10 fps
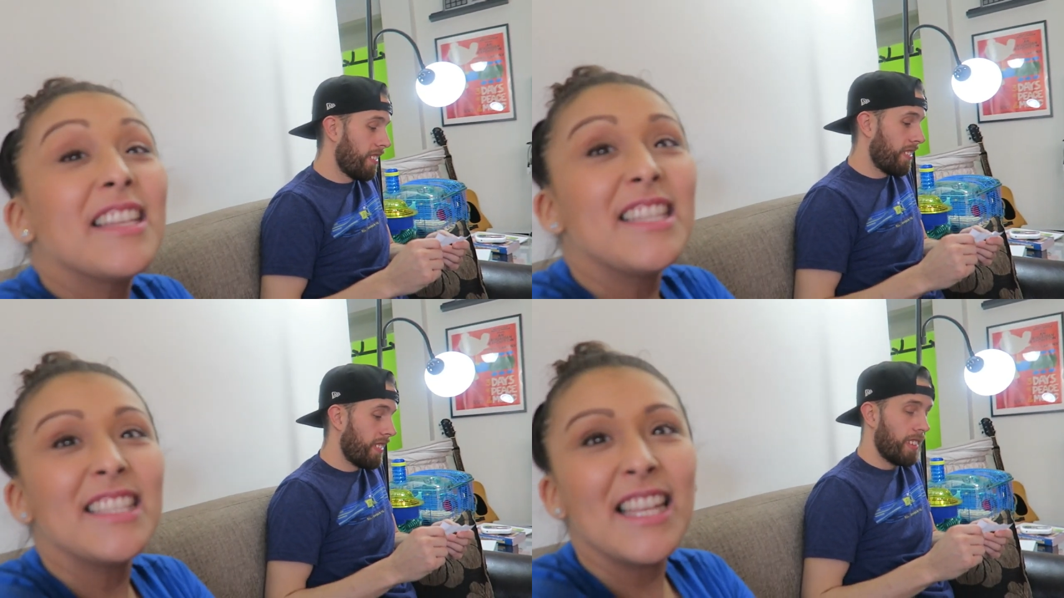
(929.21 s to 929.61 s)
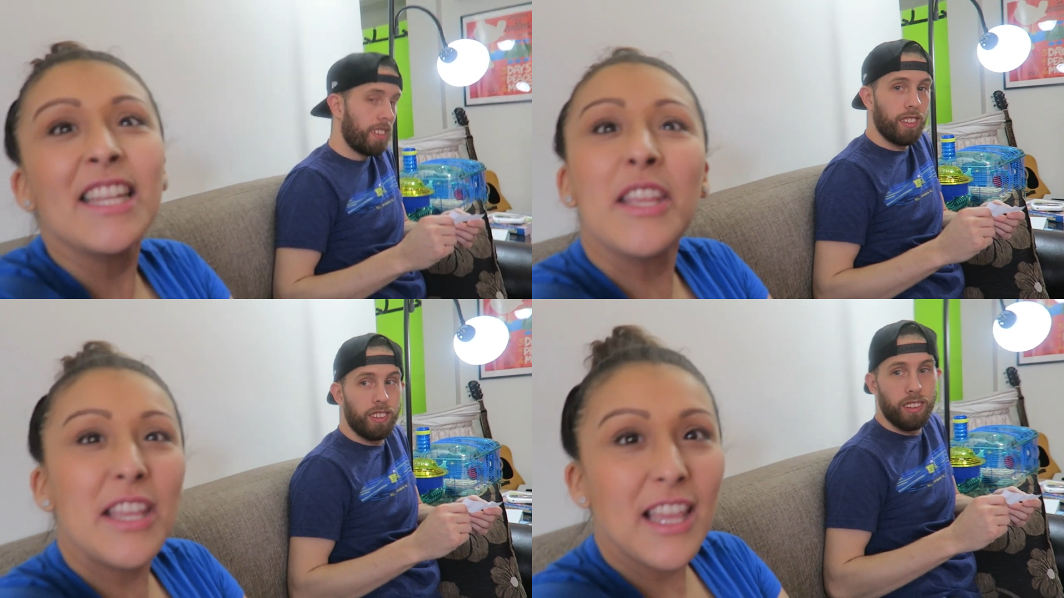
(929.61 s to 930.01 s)
Speaker 1: because he said
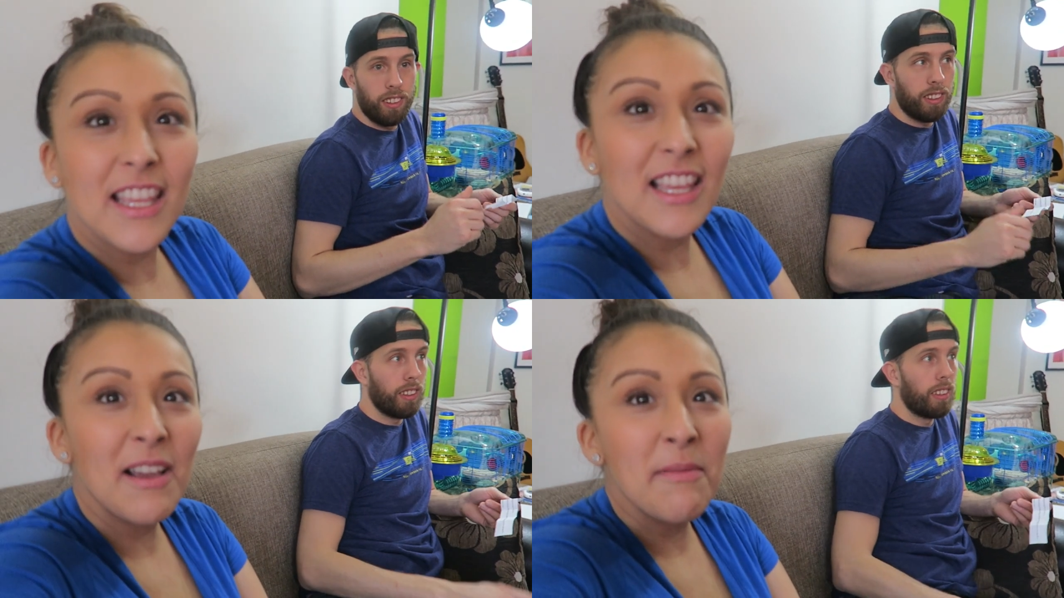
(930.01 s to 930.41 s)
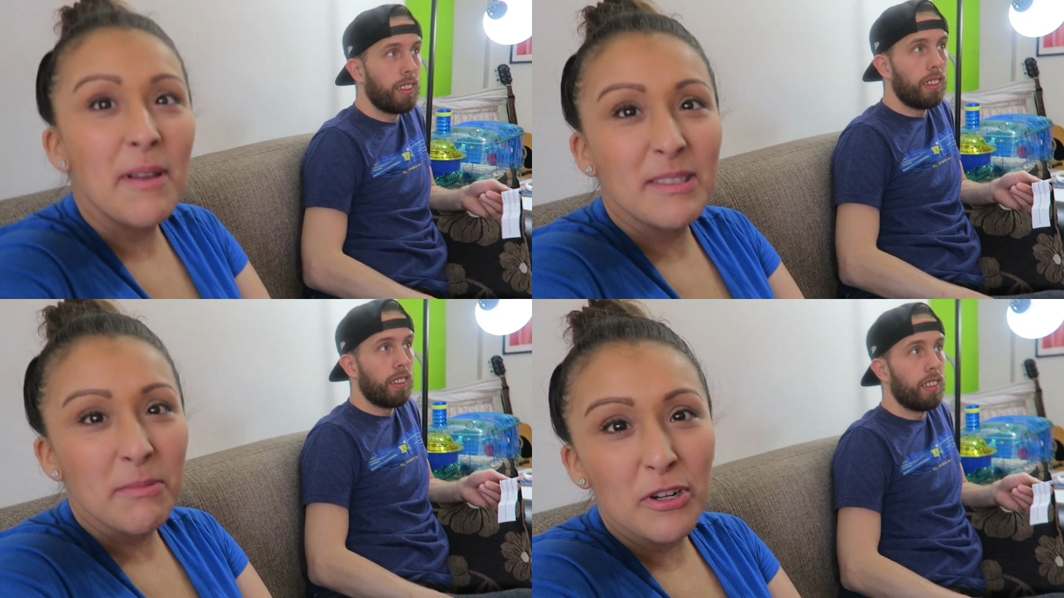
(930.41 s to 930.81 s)
he,
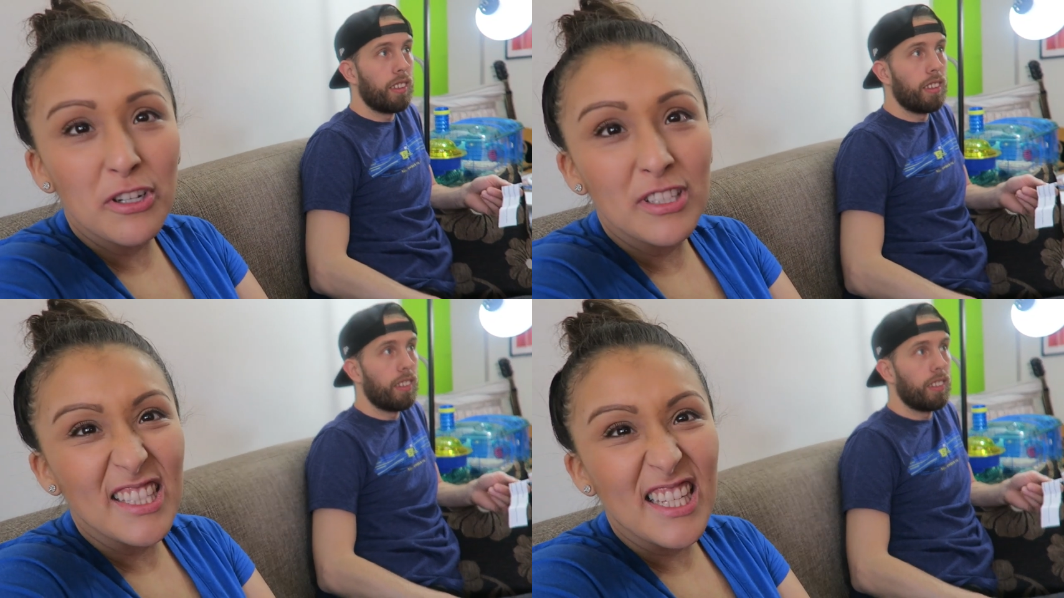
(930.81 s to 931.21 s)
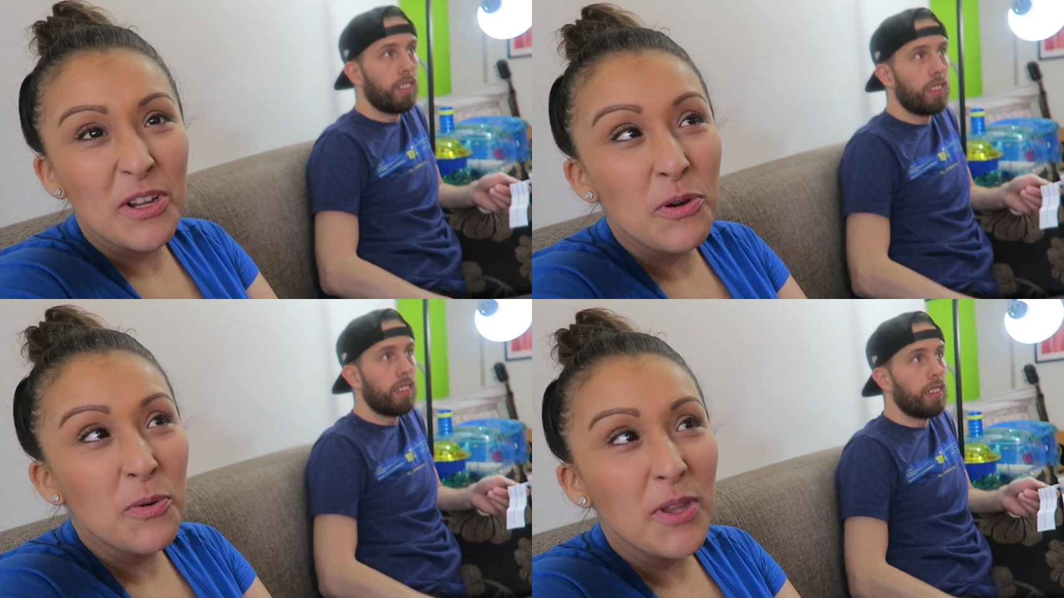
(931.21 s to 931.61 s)
about some girls. I was like,
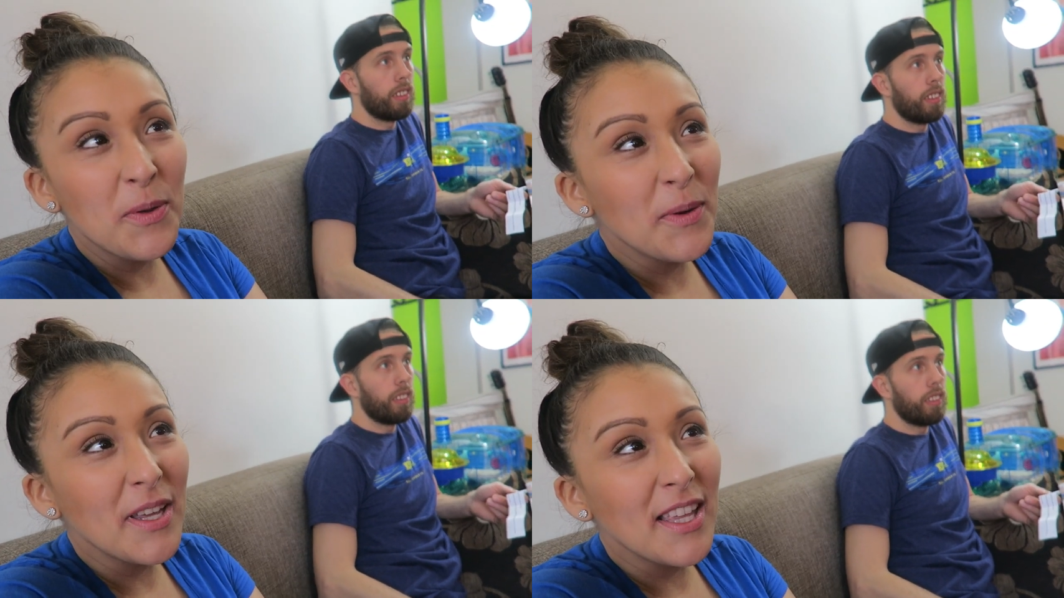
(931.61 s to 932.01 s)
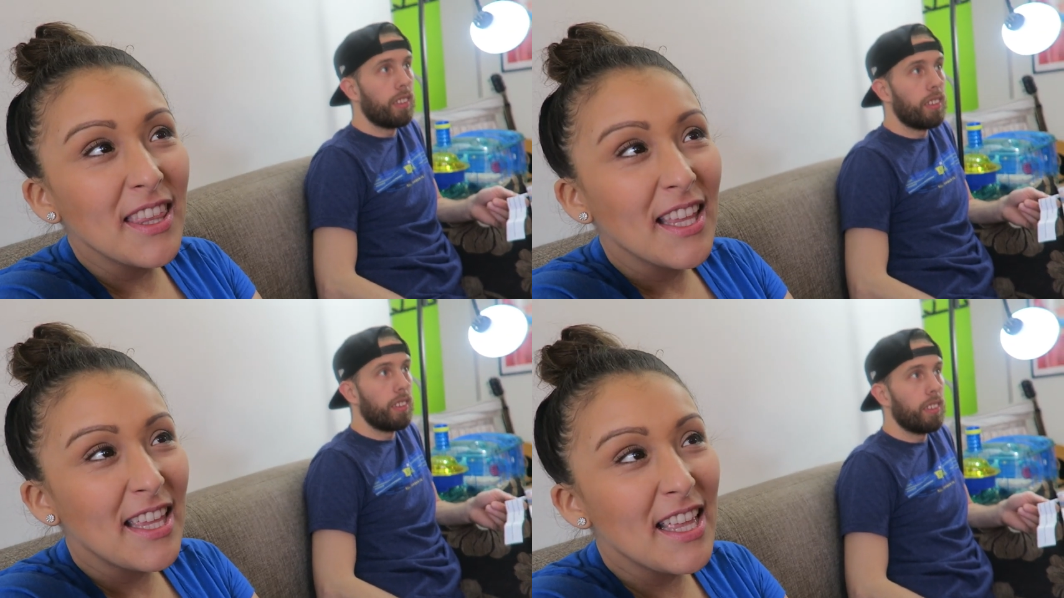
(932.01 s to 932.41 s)
who were you with?
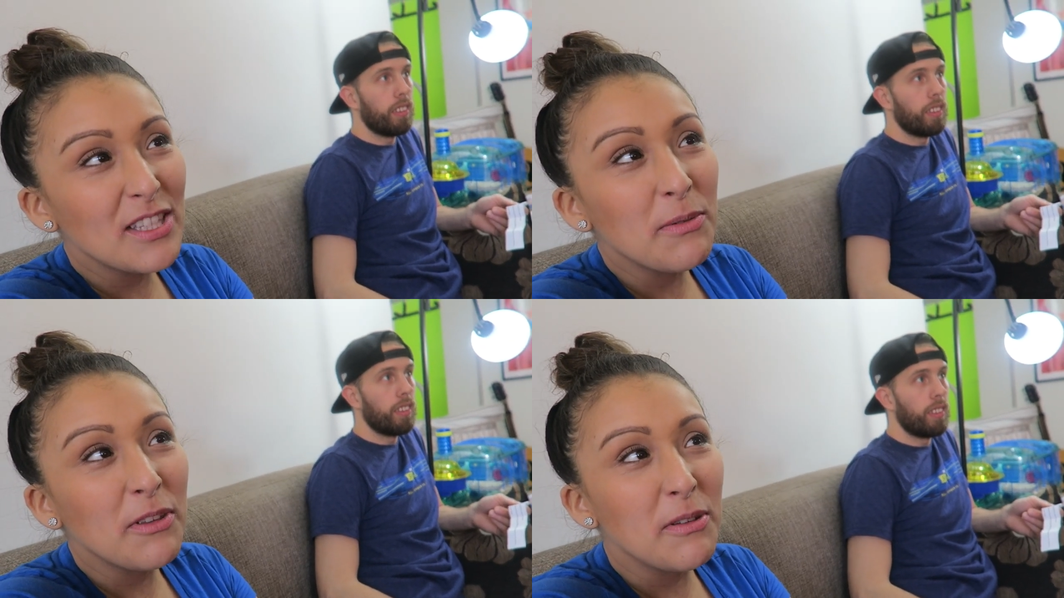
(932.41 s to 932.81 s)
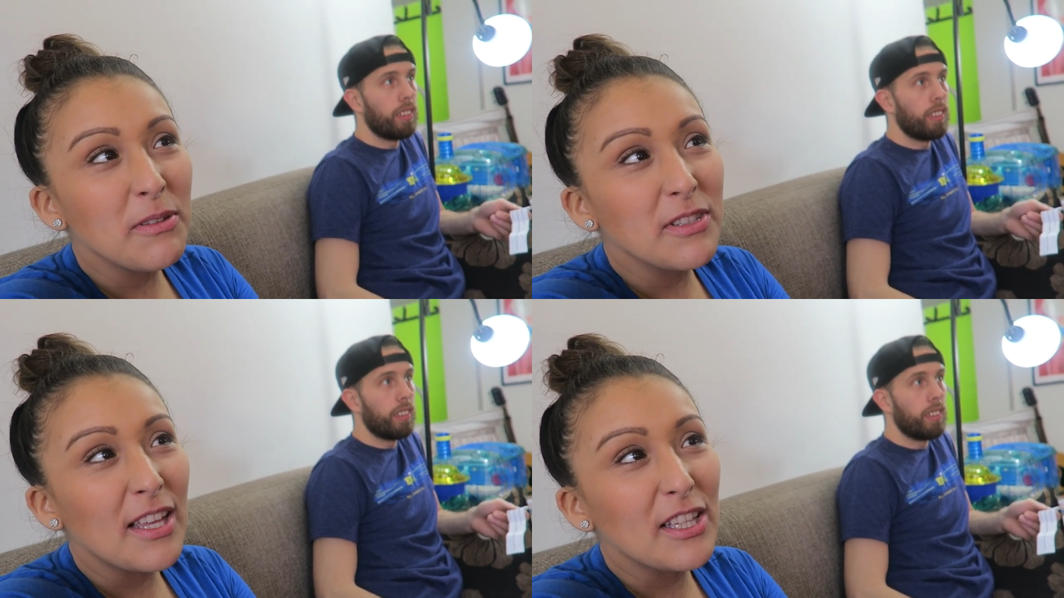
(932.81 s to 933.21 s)
He had told me
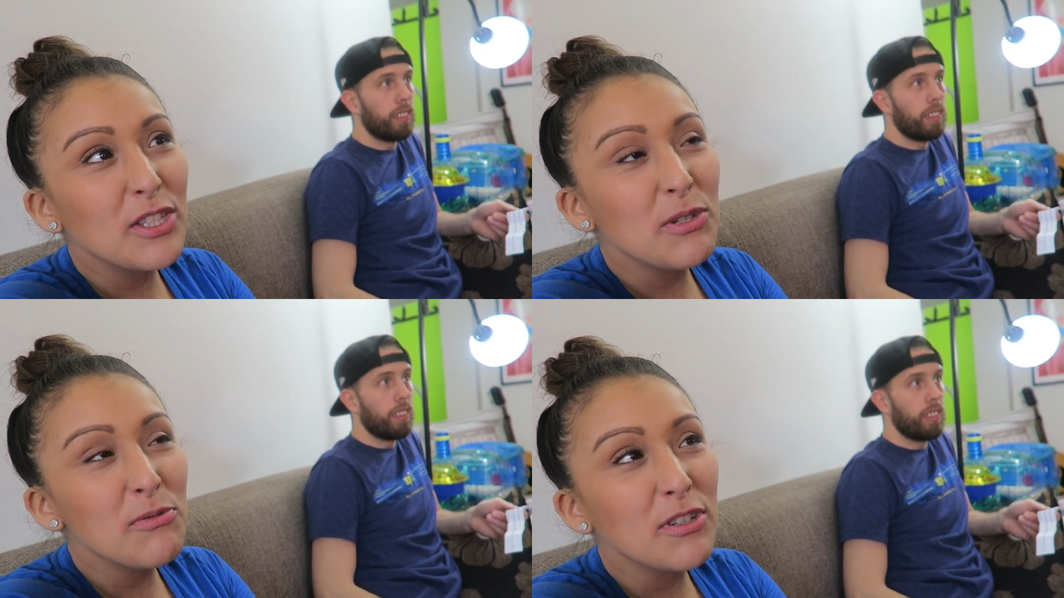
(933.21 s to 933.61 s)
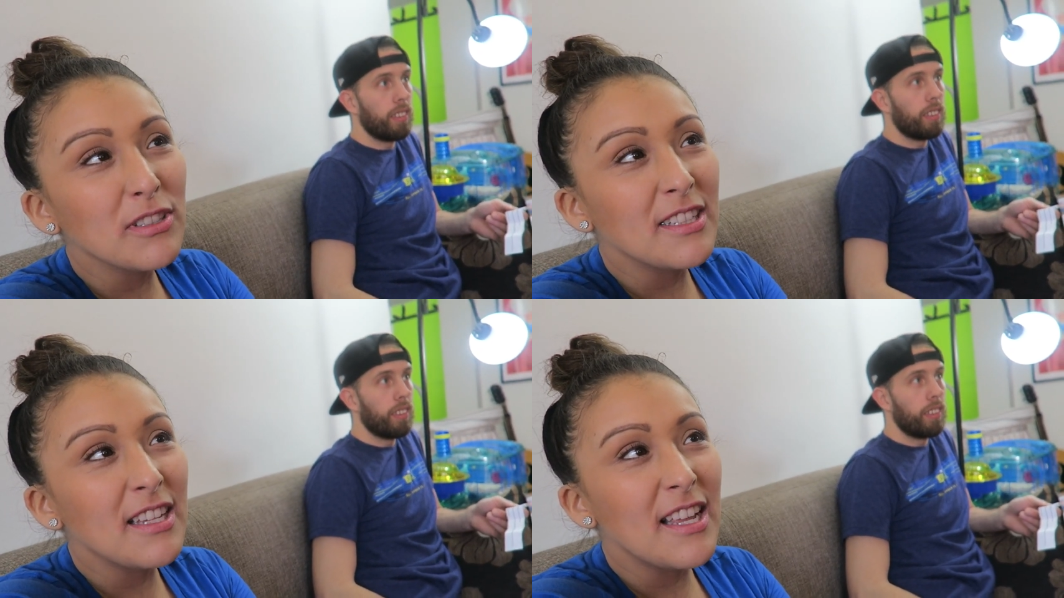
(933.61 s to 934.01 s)
two
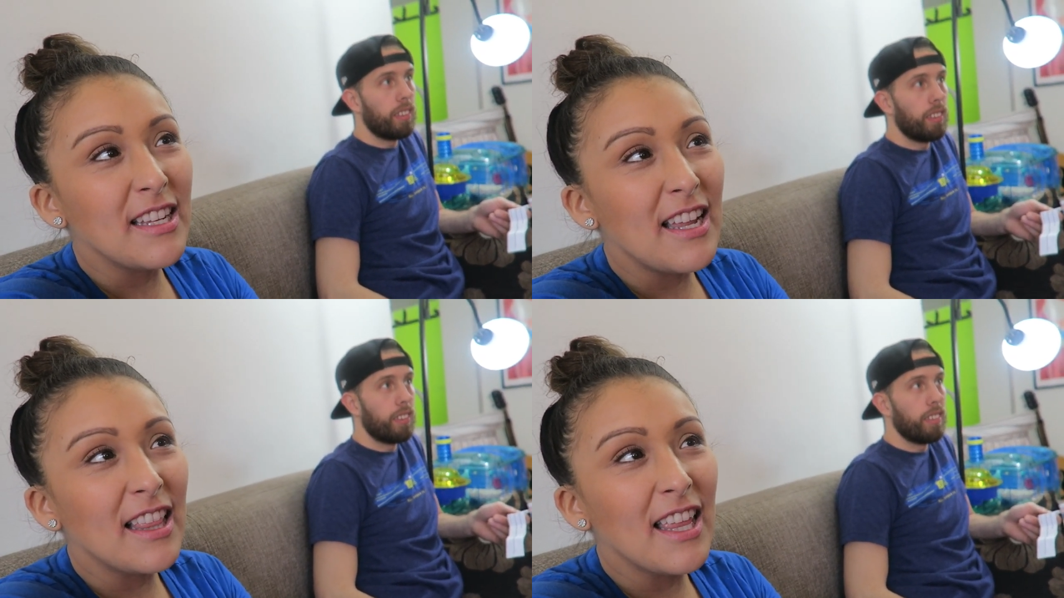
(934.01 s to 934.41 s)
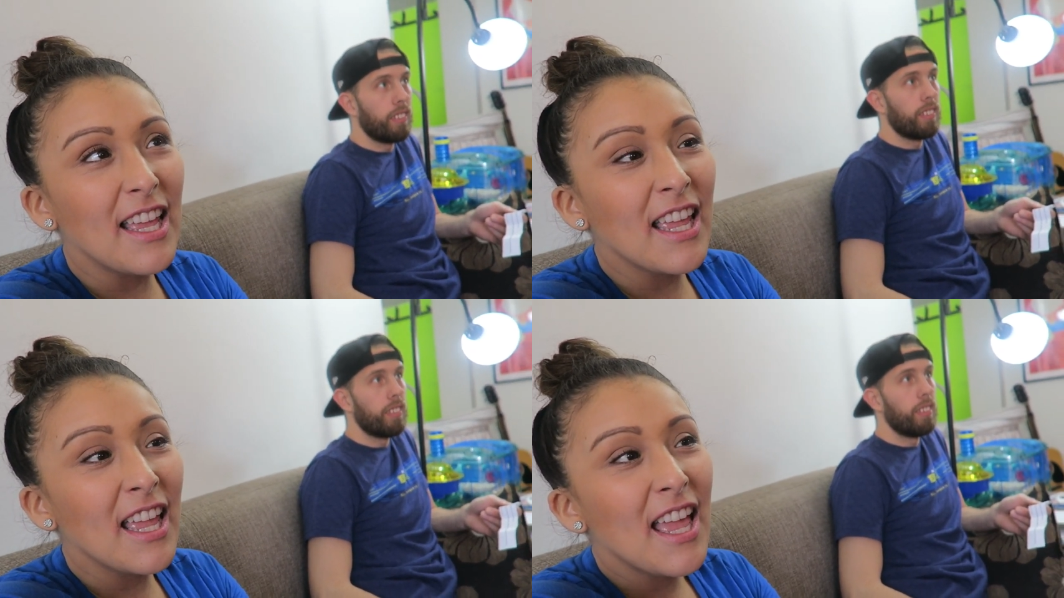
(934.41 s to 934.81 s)
girls in L
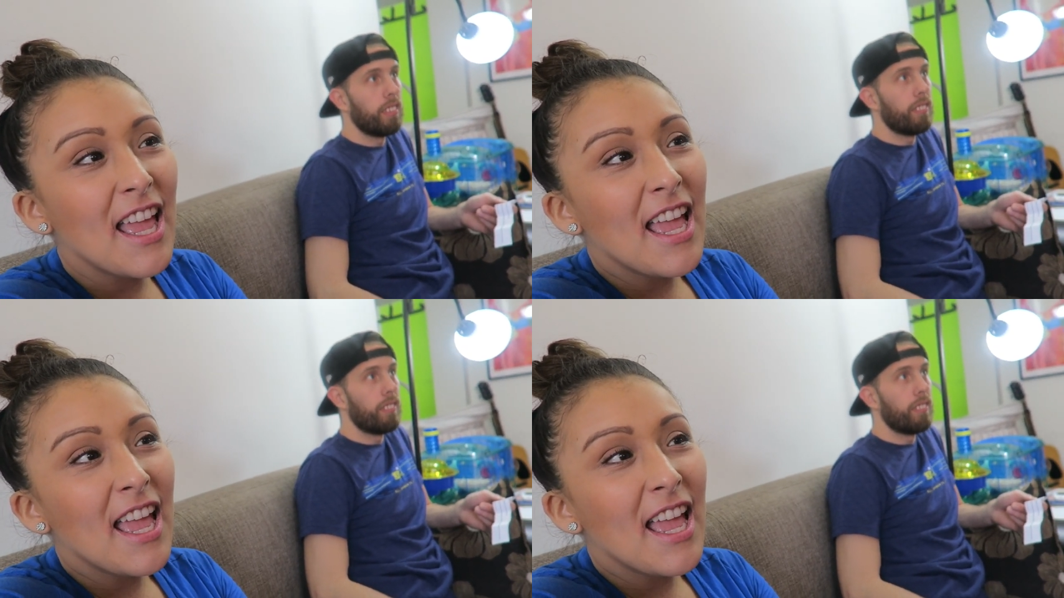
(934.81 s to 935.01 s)
A.